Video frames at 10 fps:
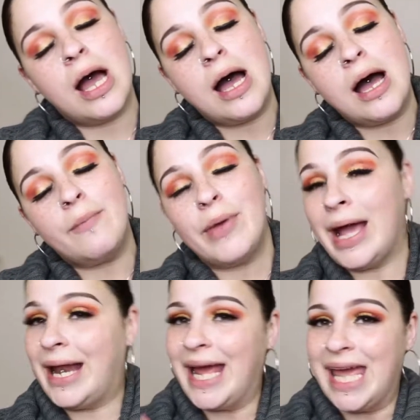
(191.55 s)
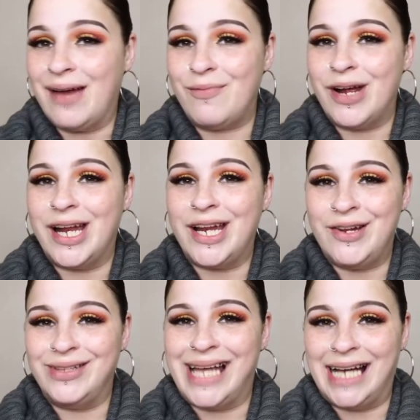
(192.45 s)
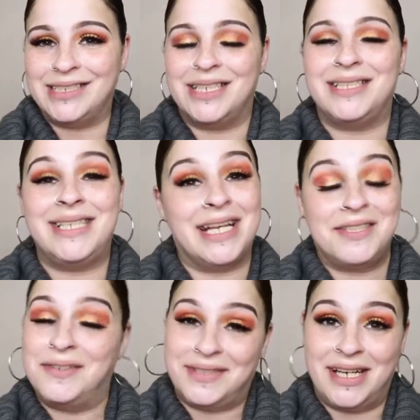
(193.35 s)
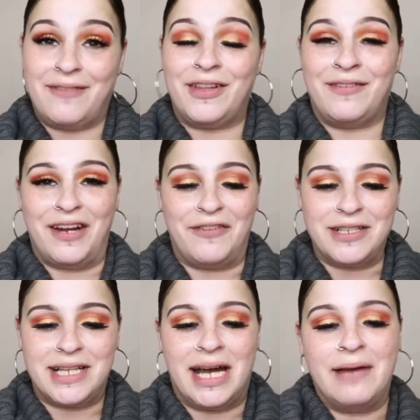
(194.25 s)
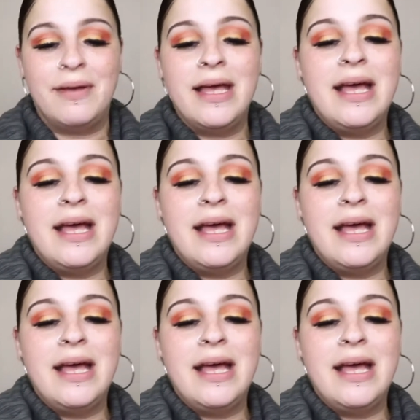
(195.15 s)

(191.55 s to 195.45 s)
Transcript: and I am wearing new lashes. Yes, you see it for the very first time.